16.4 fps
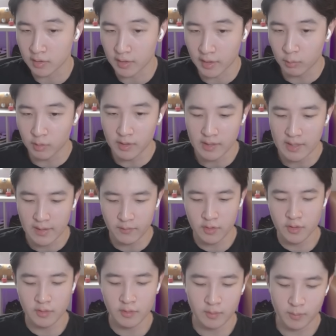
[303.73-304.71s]
Like, would it
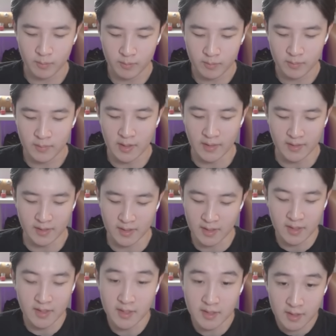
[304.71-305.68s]
ever get like a
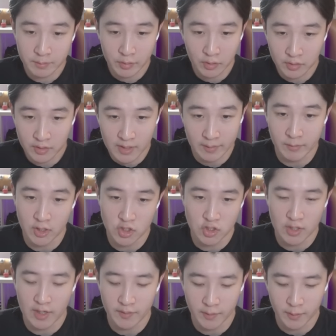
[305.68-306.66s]
hidden ability? I'm not
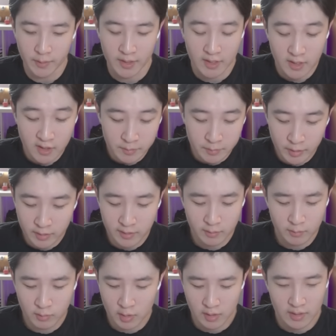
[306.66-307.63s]
sure how that hidden ability
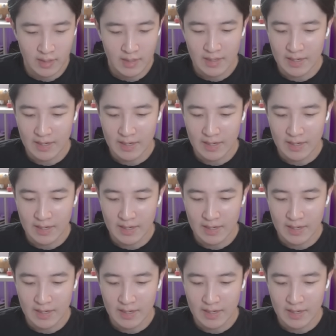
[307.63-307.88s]
would work.